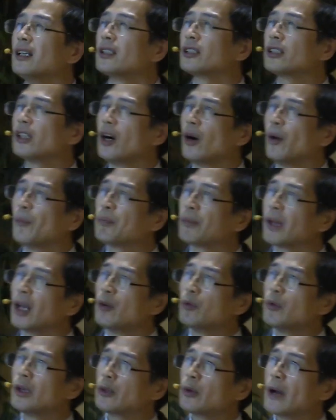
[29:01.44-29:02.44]
So
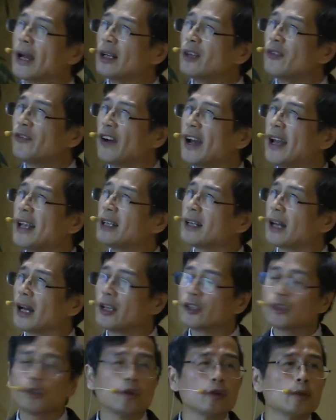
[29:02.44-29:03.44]
we try to find
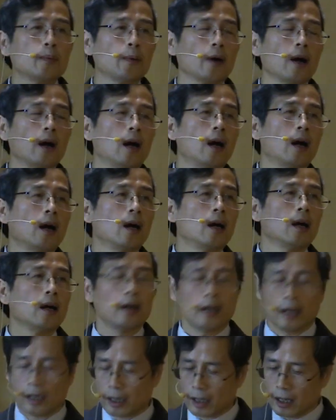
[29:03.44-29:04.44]
a suitable
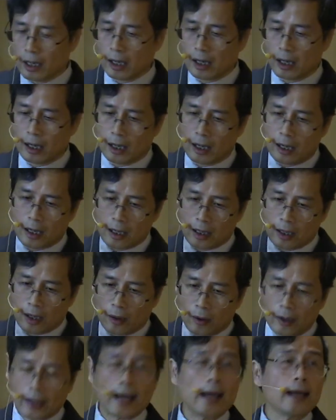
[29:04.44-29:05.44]

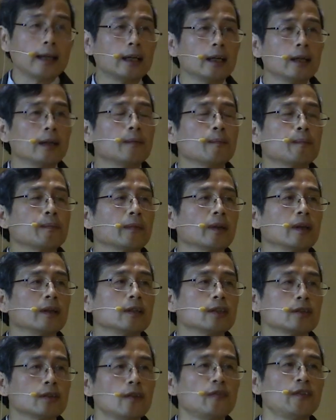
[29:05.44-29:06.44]
organic
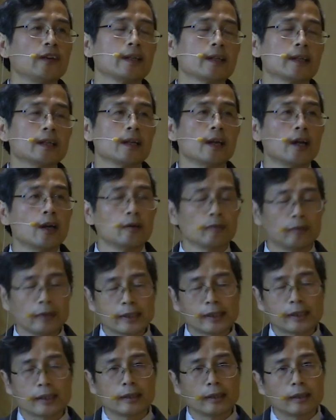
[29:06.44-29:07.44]
solvent
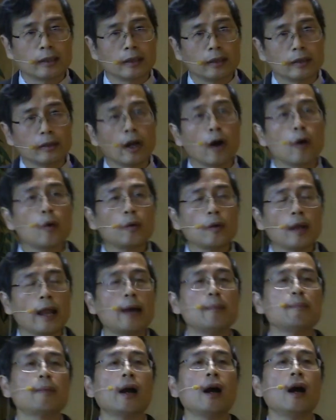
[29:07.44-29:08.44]
with low
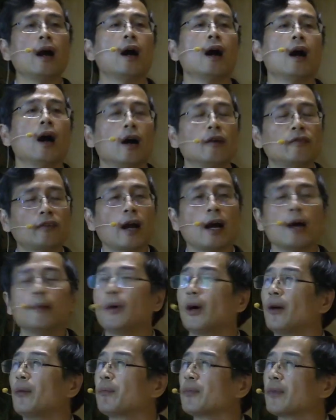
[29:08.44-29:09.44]
number of
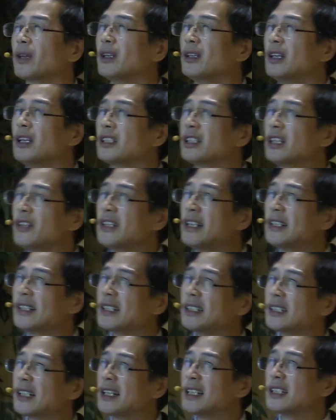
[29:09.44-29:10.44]
carbon. So in
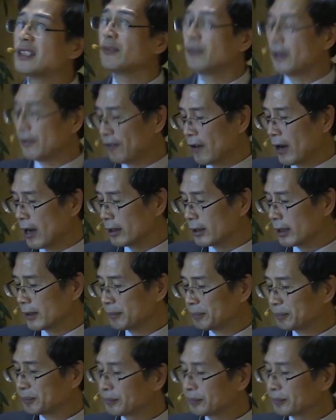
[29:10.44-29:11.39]
this case, we found